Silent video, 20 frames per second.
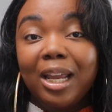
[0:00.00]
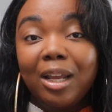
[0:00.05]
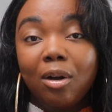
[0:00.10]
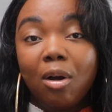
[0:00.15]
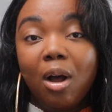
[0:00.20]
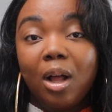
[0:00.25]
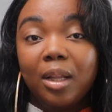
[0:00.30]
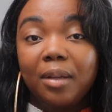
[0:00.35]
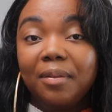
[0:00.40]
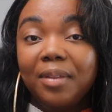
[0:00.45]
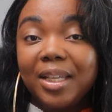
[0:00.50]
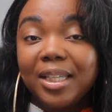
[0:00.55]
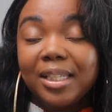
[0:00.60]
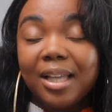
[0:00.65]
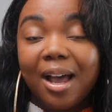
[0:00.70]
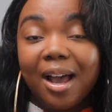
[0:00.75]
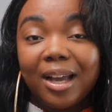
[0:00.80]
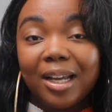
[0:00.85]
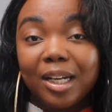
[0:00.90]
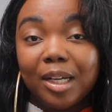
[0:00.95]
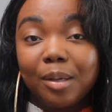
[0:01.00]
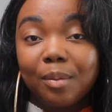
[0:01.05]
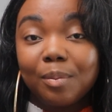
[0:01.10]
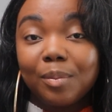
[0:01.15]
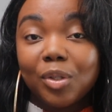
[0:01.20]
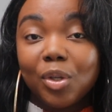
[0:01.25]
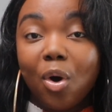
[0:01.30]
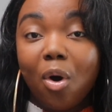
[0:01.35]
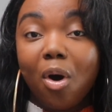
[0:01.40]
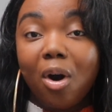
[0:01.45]
and all of these
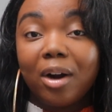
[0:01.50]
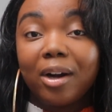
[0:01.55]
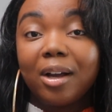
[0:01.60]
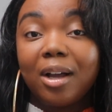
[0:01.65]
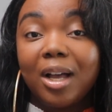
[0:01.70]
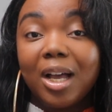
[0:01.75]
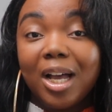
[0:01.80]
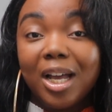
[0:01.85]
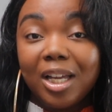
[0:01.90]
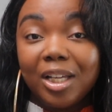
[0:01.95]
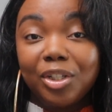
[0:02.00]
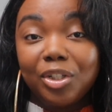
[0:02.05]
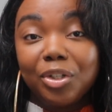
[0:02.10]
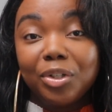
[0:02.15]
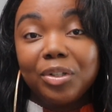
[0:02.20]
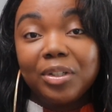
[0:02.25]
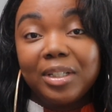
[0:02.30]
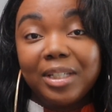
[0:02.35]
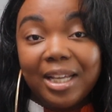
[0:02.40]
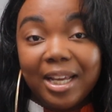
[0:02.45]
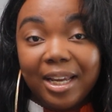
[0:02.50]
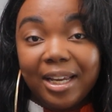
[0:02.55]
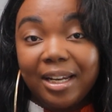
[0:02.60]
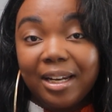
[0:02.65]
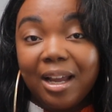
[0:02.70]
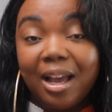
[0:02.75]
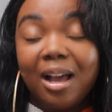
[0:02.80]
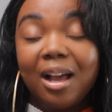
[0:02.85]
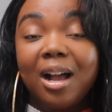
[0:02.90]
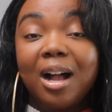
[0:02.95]
items are under
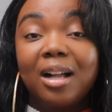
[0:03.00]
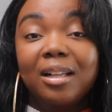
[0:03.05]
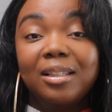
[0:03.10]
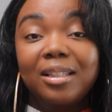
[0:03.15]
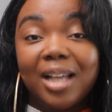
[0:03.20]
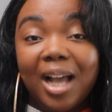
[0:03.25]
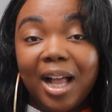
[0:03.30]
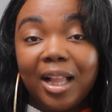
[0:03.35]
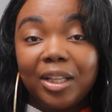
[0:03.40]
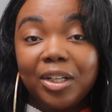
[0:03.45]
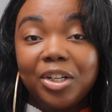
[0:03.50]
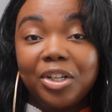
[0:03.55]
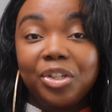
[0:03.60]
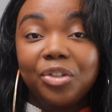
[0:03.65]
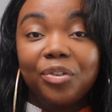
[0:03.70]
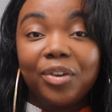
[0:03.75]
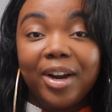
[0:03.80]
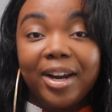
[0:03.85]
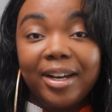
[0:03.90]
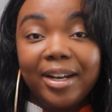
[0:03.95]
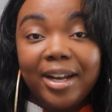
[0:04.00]
$10 right